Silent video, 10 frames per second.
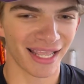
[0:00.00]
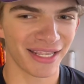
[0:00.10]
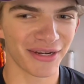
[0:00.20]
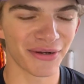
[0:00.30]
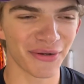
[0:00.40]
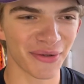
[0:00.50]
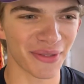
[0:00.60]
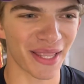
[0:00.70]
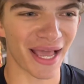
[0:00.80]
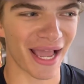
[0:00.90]
You know,
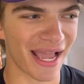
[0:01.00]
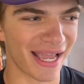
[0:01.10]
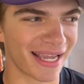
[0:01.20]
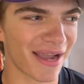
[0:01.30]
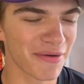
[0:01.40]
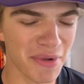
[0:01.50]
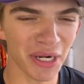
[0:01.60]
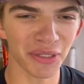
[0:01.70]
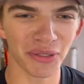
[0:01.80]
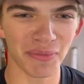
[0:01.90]
I would have been
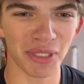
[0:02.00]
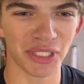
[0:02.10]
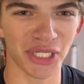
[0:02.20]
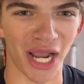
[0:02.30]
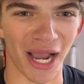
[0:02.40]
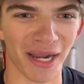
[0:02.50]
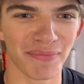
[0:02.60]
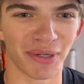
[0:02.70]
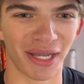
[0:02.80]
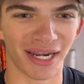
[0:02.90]
in a little bit of
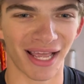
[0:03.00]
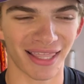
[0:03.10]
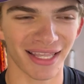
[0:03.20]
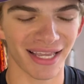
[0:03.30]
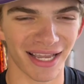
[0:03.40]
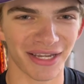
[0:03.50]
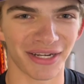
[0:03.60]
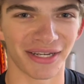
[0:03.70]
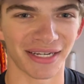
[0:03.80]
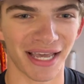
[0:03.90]
shock, but I think I could
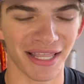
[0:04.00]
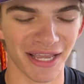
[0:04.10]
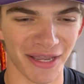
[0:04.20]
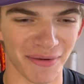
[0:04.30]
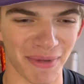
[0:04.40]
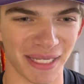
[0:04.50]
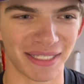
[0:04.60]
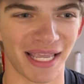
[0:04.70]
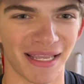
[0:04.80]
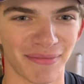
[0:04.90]
have
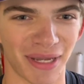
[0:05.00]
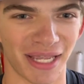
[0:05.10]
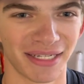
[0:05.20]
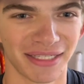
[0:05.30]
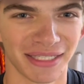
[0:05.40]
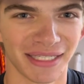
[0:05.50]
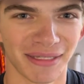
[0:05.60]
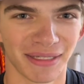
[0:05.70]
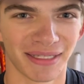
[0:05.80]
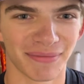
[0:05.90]
maintained my
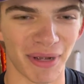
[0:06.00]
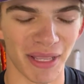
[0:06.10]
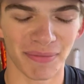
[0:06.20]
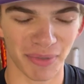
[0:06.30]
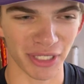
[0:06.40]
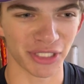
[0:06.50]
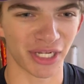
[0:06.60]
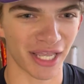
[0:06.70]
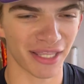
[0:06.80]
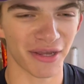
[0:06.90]

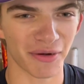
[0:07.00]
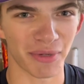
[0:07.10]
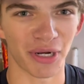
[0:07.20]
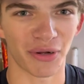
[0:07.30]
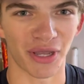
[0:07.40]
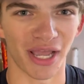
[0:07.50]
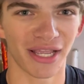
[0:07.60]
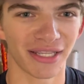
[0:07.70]
pitching. I think I would have been okay.